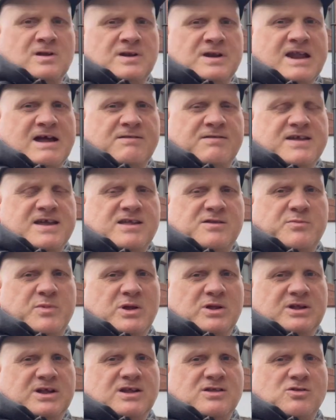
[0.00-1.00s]
Now, these
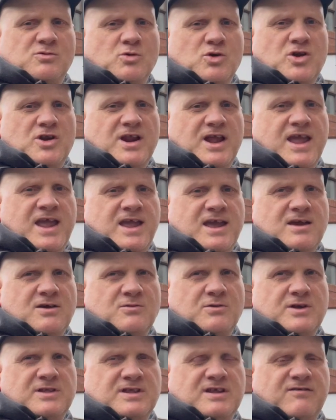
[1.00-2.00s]
buildings weren't here
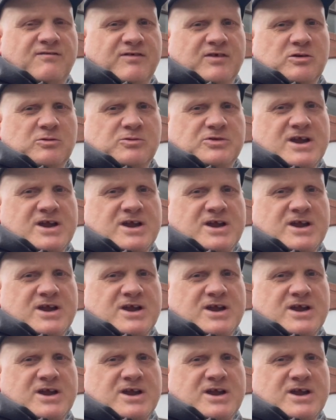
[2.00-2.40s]
when they filmed